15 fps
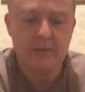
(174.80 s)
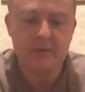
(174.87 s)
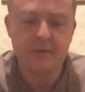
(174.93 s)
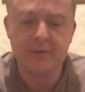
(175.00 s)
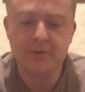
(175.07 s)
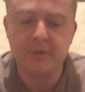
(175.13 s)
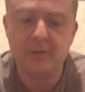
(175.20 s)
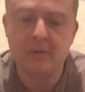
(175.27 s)

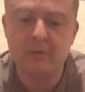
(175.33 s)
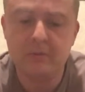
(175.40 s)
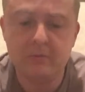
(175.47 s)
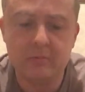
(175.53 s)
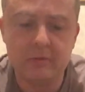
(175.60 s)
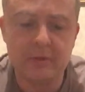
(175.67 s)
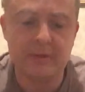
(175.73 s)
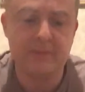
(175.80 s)
So
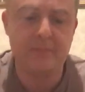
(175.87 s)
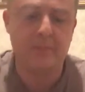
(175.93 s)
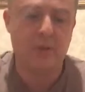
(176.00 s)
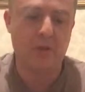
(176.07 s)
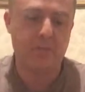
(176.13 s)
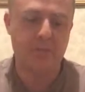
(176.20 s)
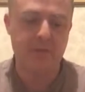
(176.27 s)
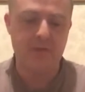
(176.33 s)
let's
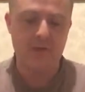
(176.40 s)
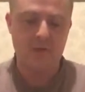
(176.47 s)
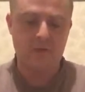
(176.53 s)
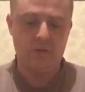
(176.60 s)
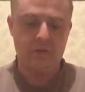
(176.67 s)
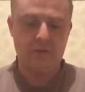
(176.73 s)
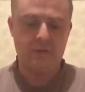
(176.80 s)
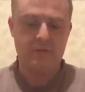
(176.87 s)
pop it
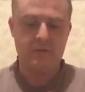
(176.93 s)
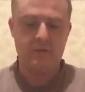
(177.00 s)
on.